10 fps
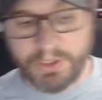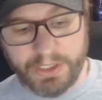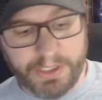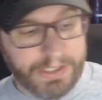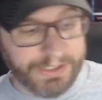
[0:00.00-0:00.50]

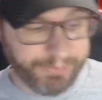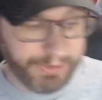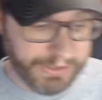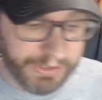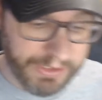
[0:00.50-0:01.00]
That's
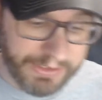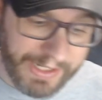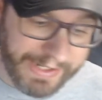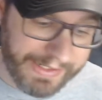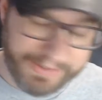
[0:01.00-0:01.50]
pretty good.
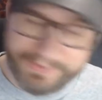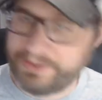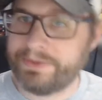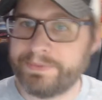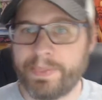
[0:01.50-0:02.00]
I
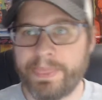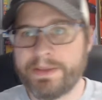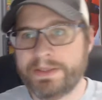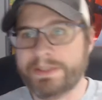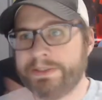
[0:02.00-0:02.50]

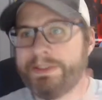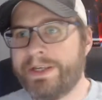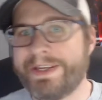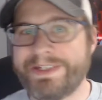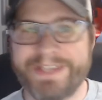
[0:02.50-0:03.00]

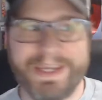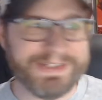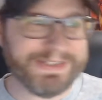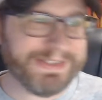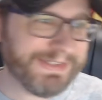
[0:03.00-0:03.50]
can
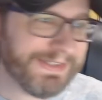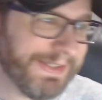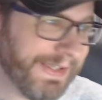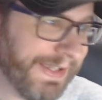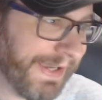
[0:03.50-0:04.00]
taste
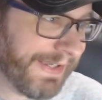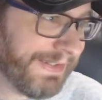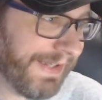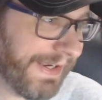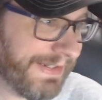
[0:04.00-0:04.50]

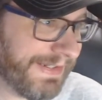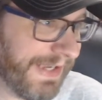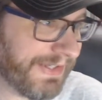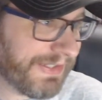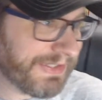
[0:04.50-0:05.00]

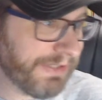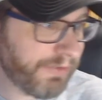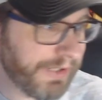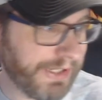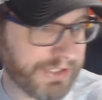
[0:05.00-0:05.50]
the Silver
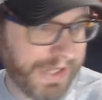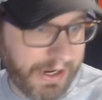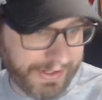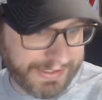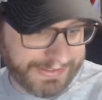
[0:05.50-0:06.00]
Age now.
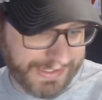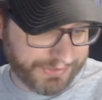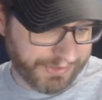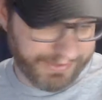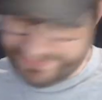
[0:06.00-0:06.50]
I can taste all the stuff